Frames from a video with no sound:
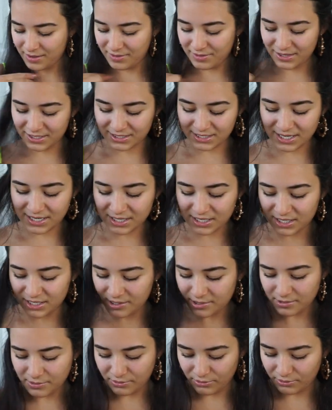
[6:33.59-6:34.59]
That's kind of
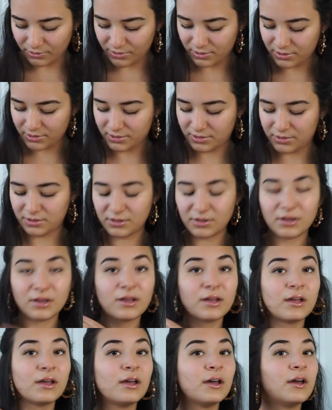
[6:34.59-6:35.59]
cute.
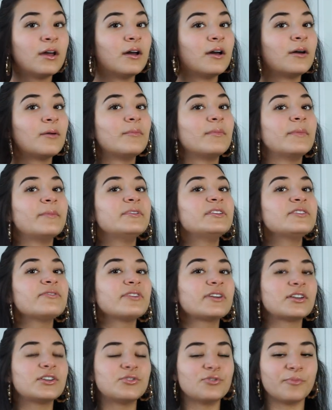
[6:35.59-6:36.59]
Let me see if
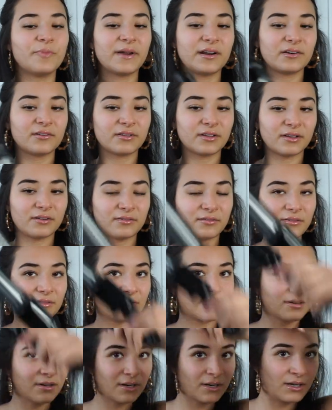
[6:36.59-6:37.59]
I can do it better though.
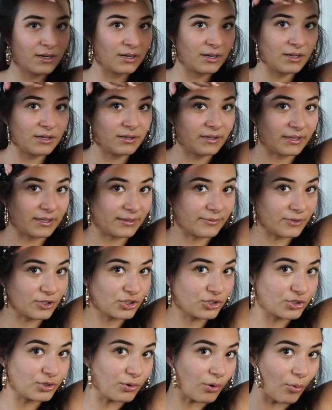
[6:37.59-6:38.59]
Like, let me
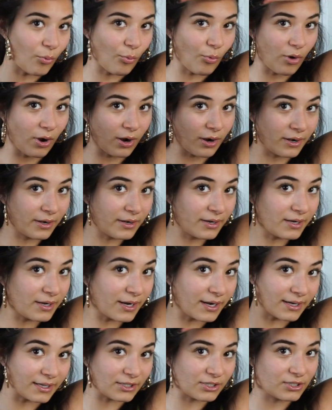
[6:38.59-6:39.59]
just do a one
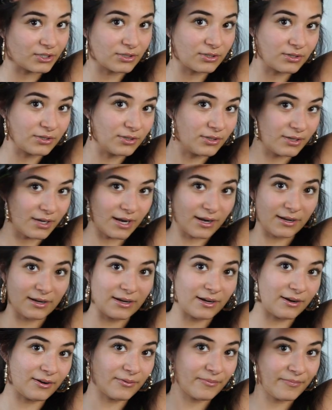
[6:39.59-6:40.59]
and it. No.
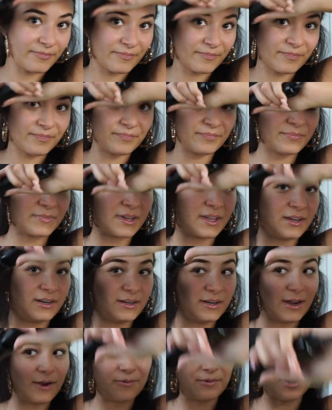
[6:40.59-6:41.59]

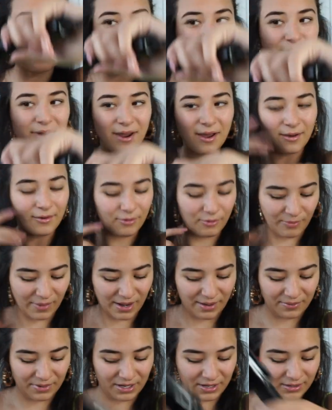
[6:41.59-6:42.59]
No, no, no,
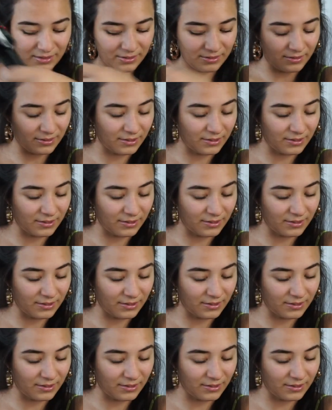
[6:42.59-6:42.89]
mommy.